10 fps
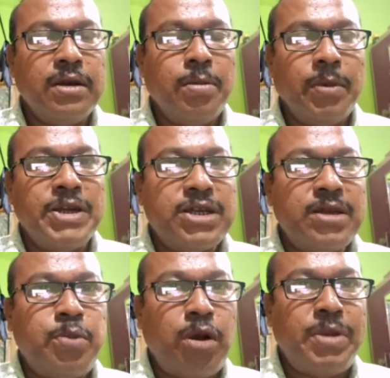maybe it is a
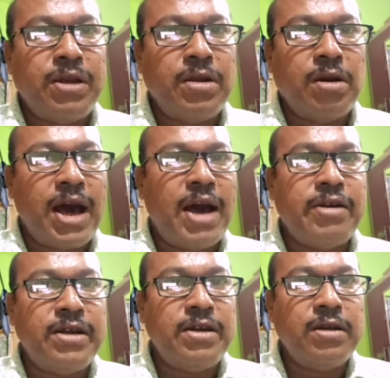bromine or
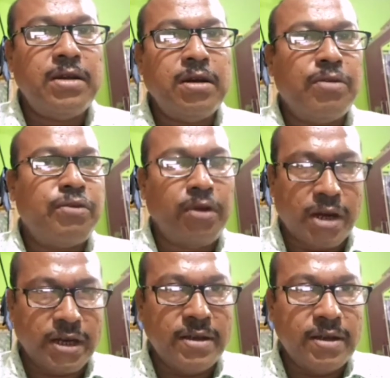iodine or
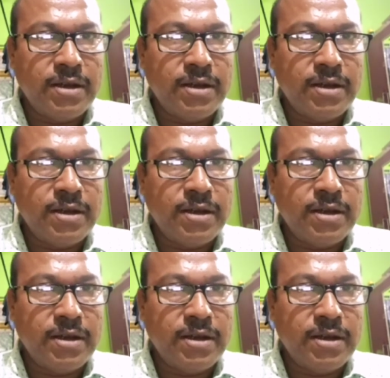fluorine.